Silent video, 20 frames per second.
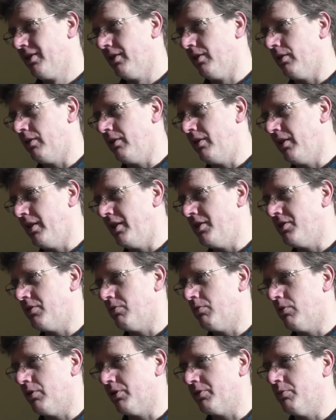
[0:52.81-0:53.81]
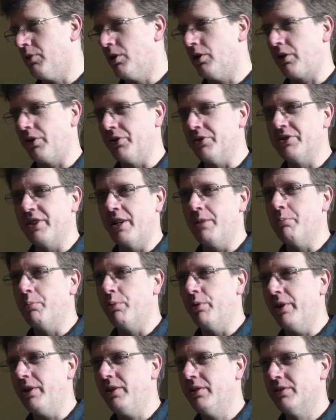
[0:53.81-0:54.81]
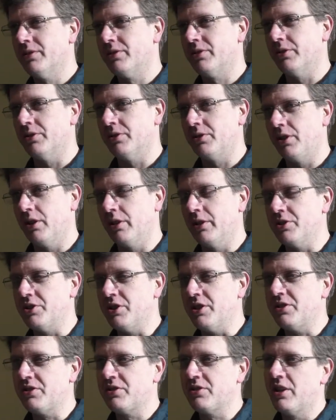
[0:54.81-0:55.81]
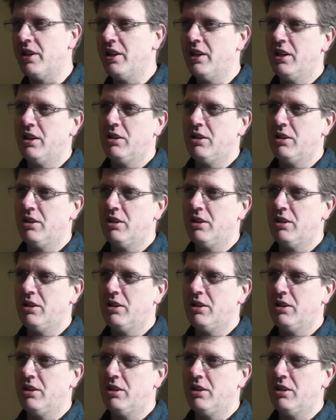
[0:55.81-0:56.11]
lean towards more contemporary sociologists,